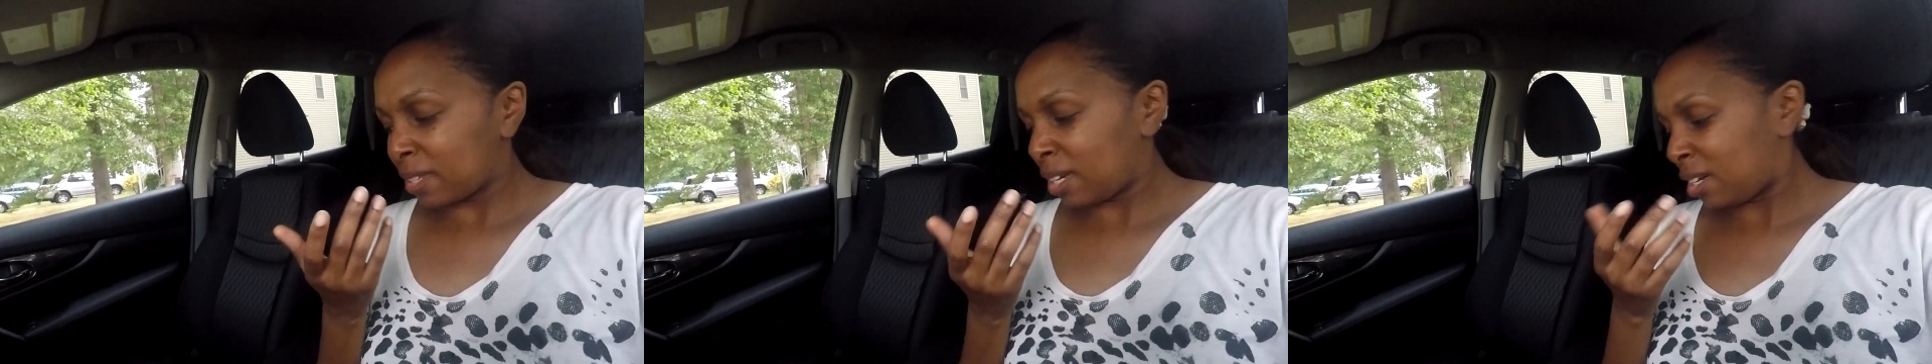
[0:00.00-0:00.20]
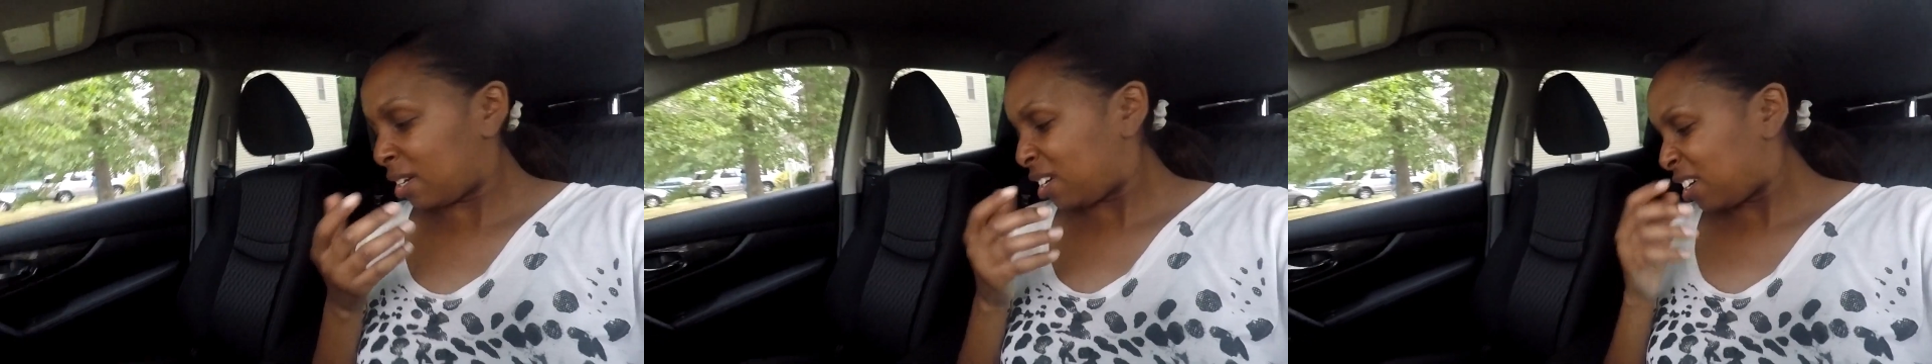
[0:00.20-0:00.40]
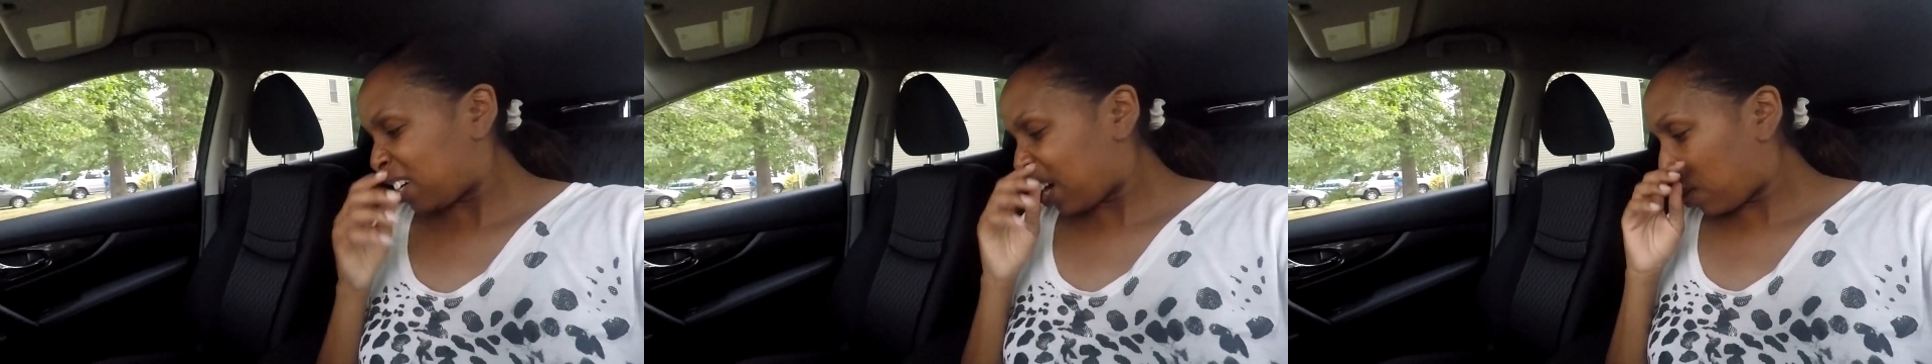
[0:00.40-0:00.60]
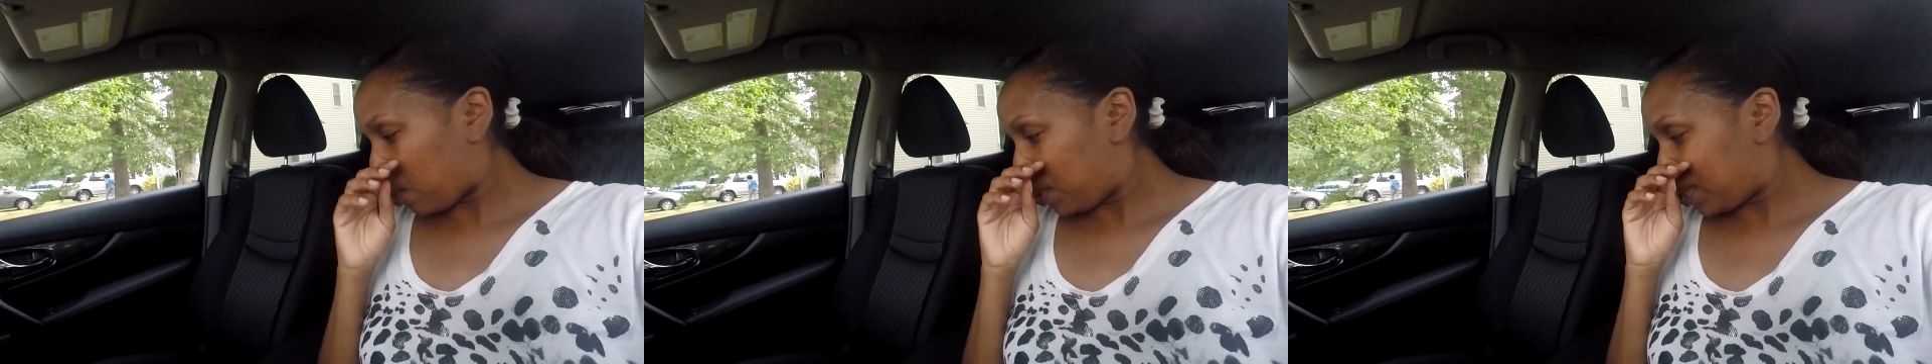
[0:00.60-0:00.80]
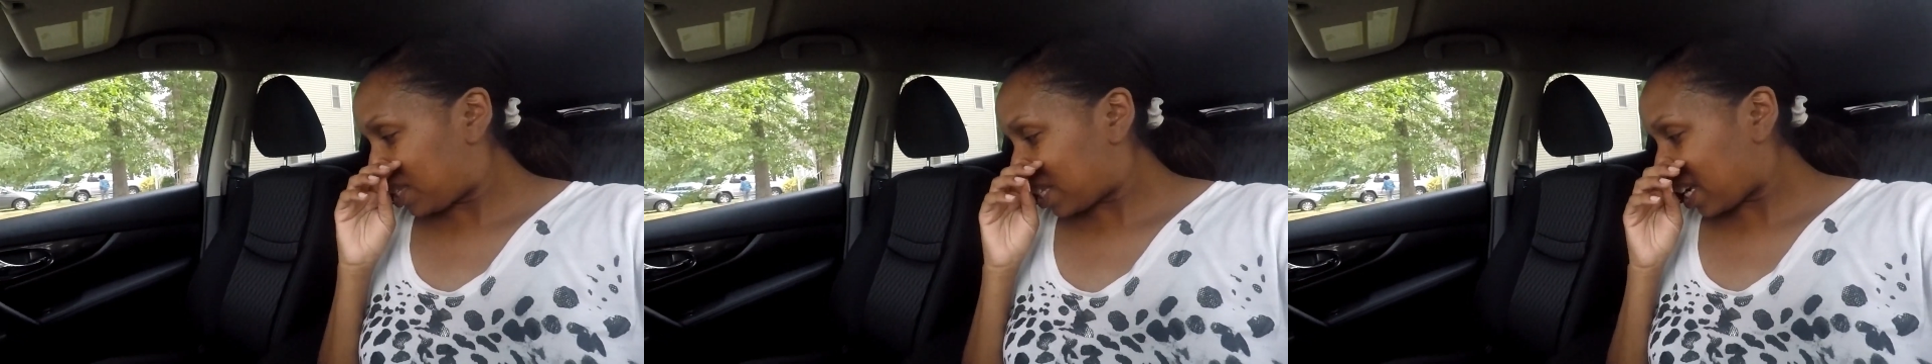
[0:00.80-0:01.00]
I
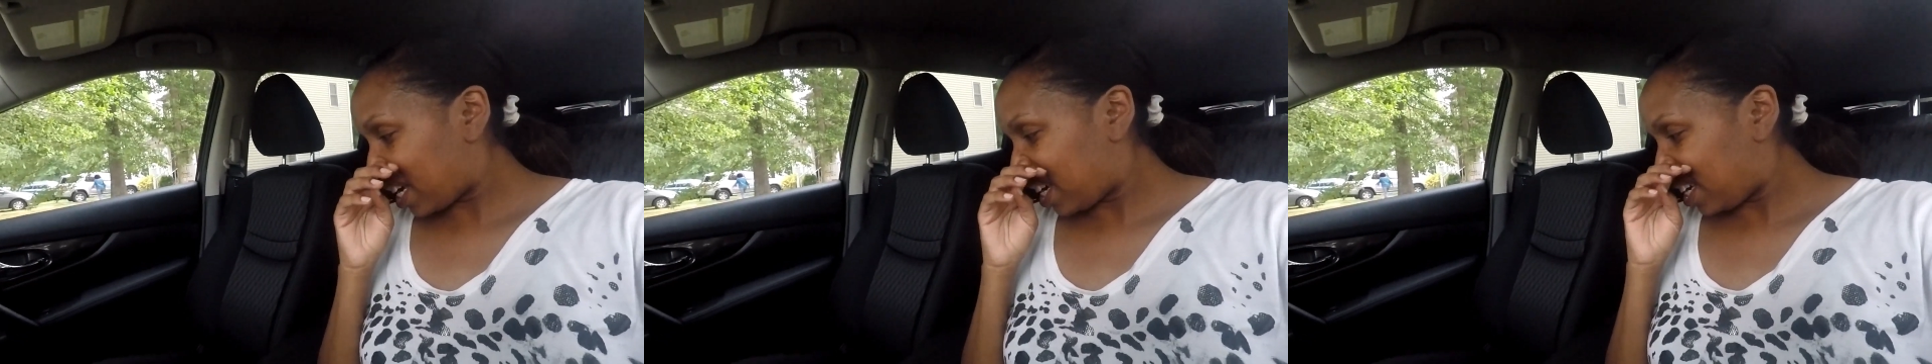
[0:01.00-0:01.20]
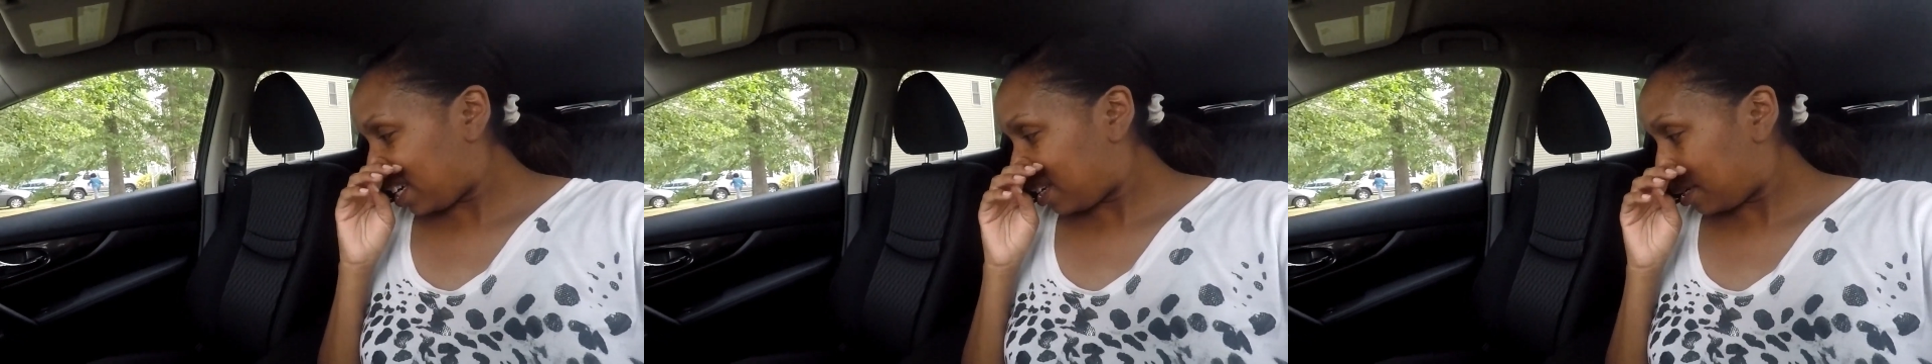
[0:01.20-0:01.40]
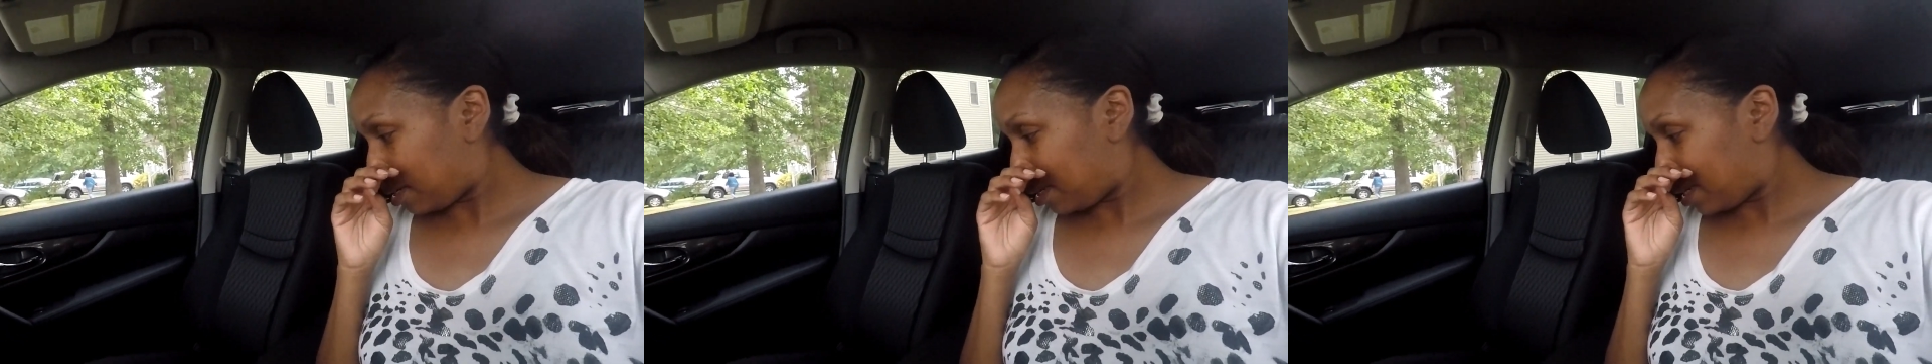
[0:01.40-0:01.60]
would say